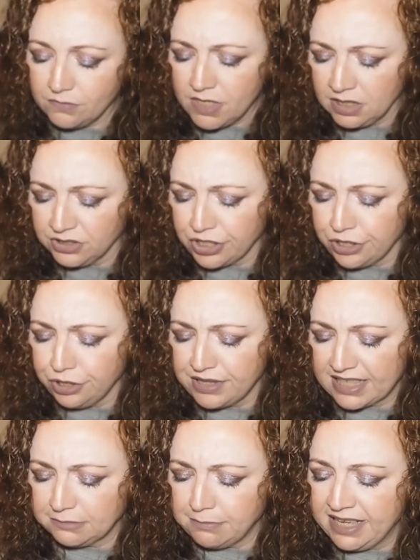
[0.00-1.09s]
So
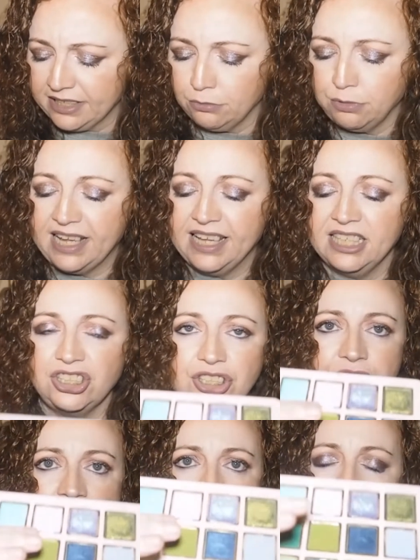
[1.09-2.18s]
that's Make A Wish,